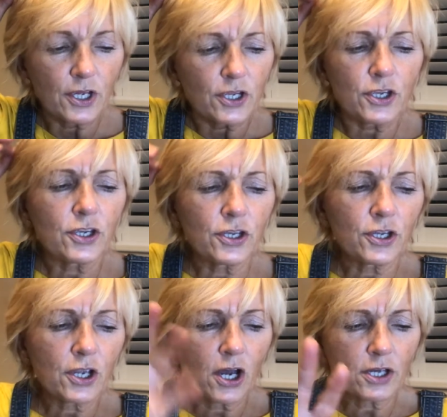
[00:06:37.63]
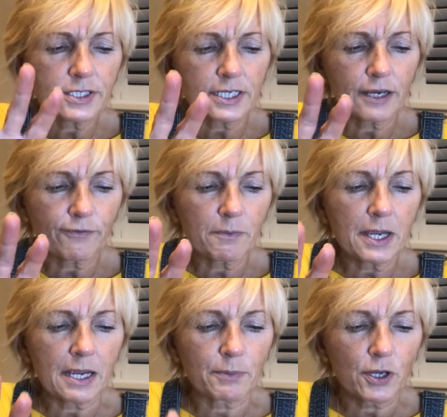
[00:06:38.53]
You can't see it from
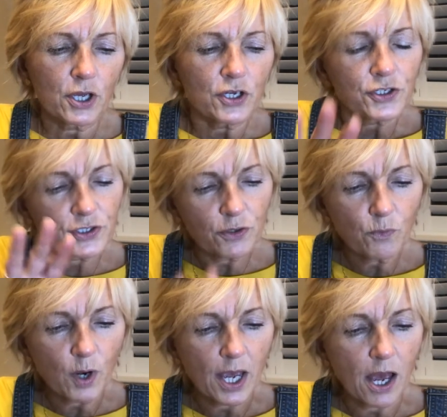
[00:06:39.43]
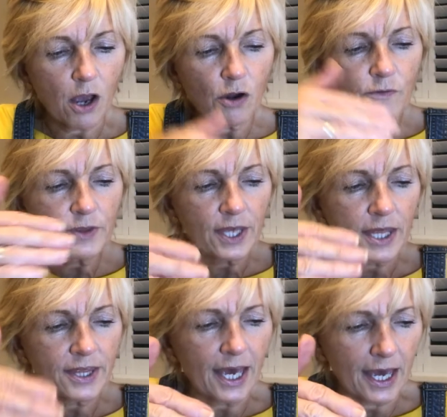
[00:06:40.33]
here, but somewhere over
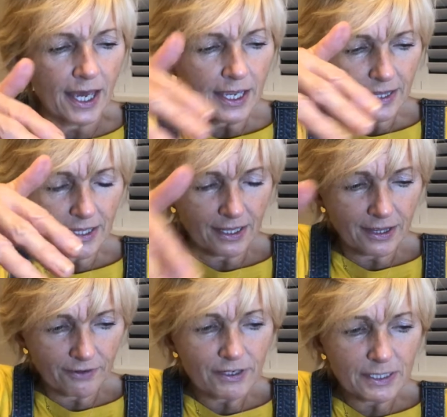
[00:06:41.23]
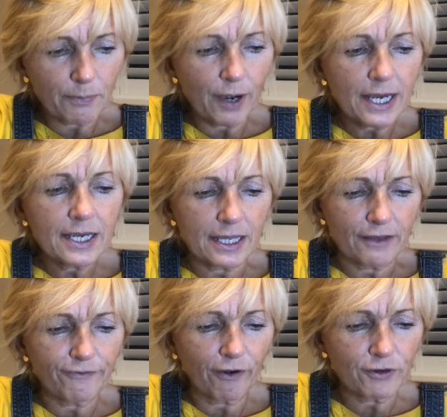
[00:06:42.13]
there is a break in the
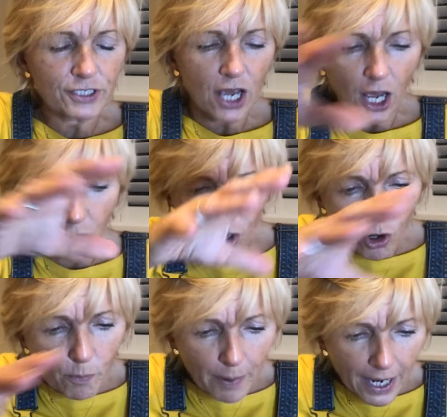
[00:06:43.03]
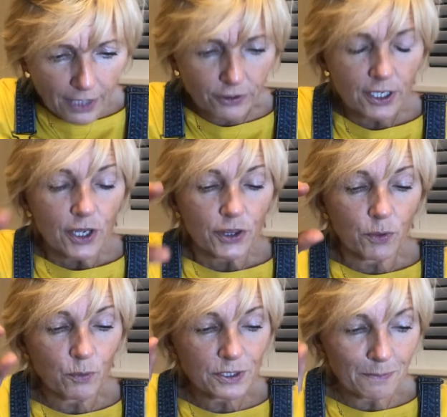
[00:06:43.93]
forest, a long path that
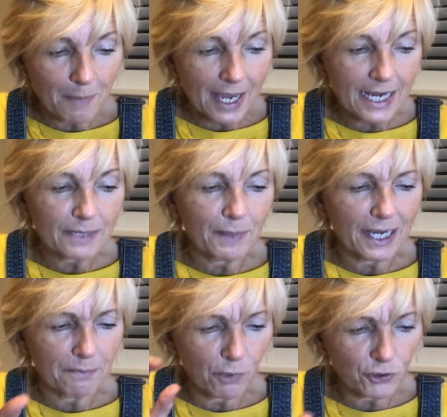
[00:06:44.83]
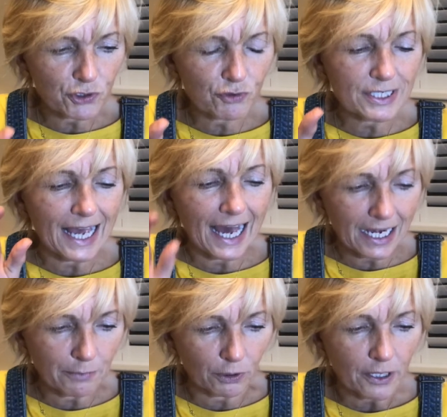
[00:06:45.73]
was made by a monstrous
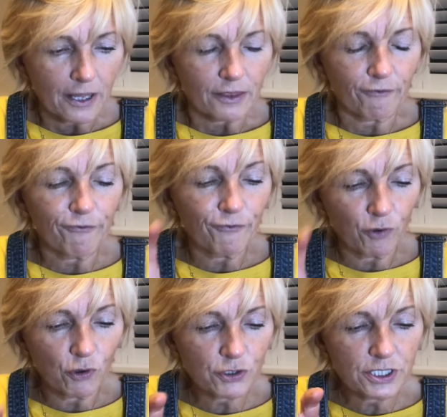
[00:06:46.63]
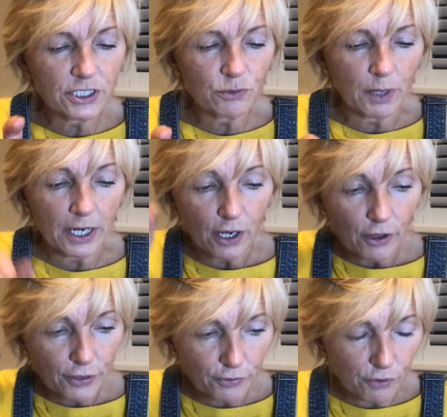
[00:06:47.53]
animal that forced its way
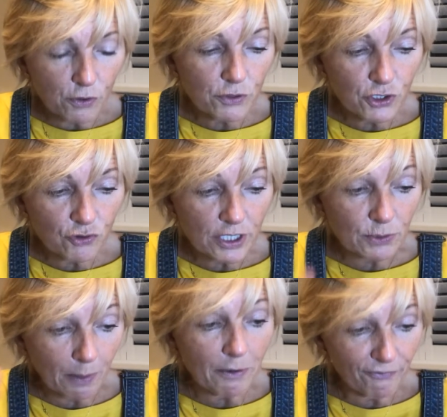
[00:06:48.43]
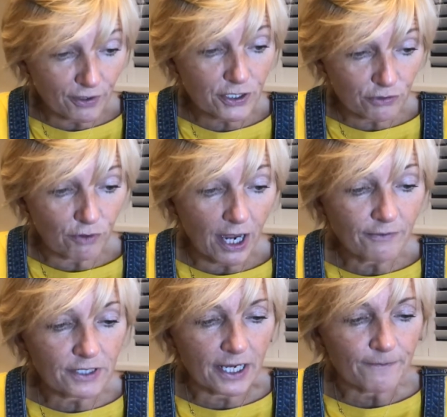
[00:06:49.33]
through the trees when we first
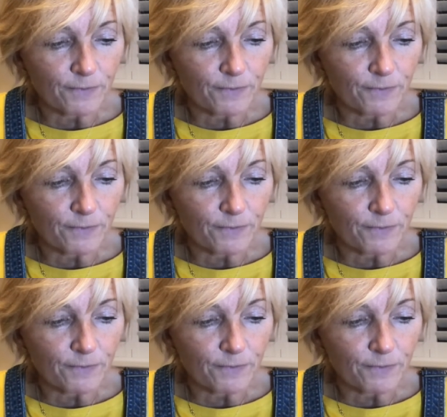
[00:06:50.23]
arrived here.